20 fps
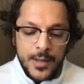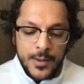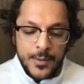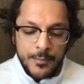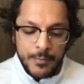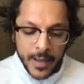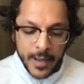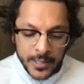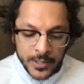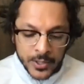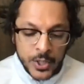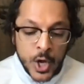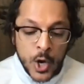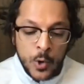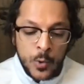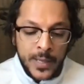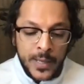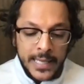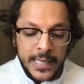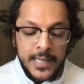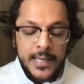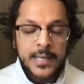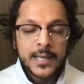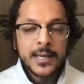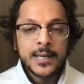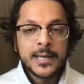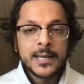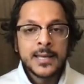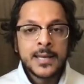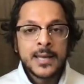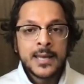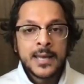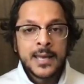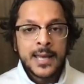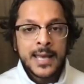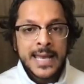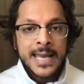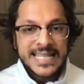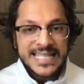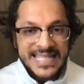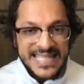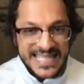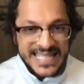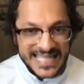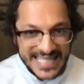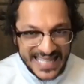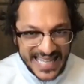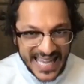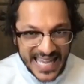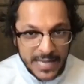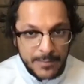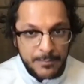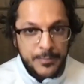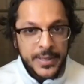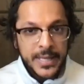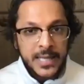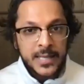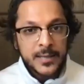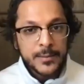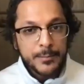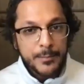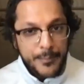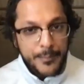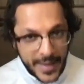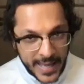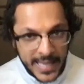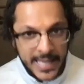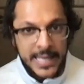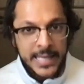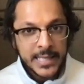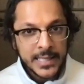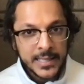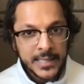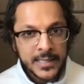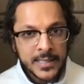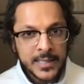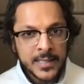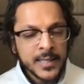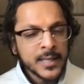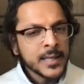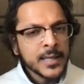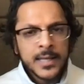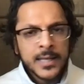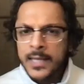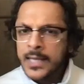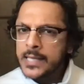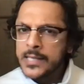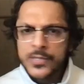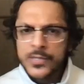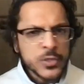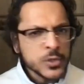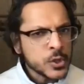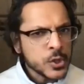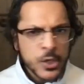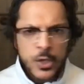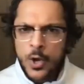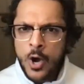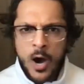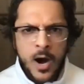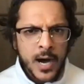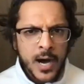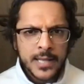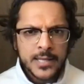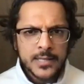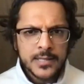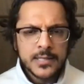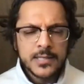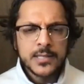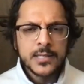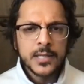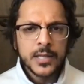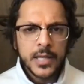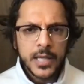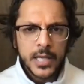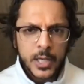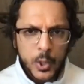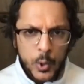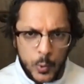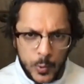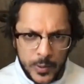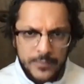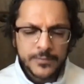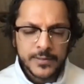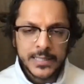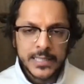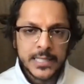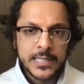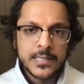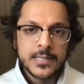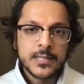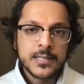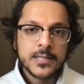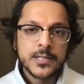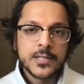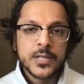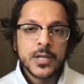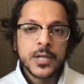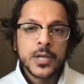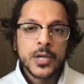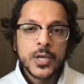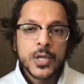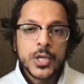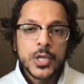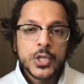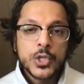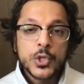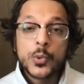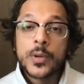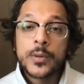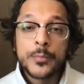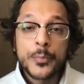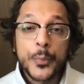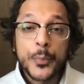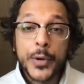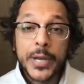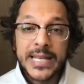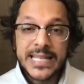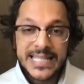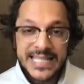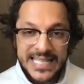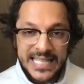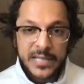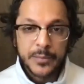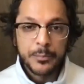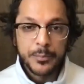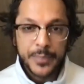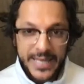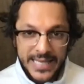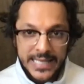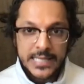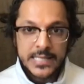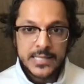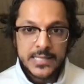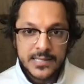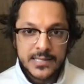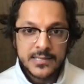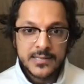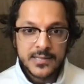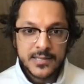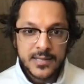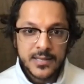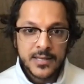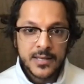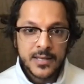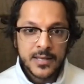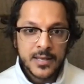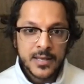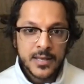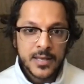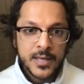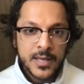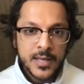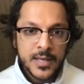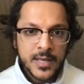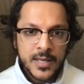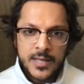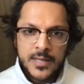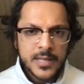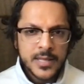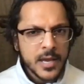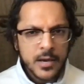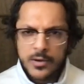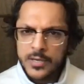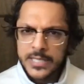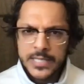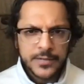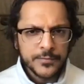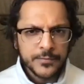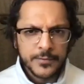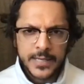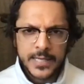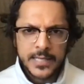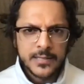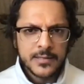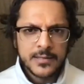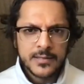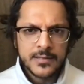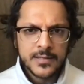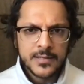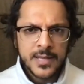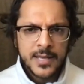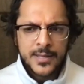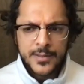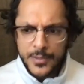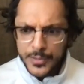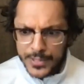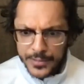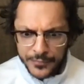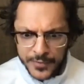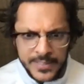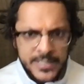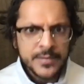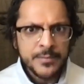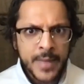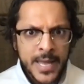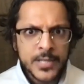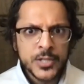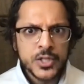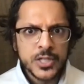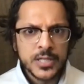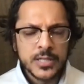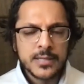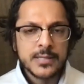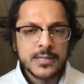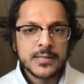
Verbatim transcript: By knowing escaping pain is not equivalent to embracing peace. They're different. They're different dimensions.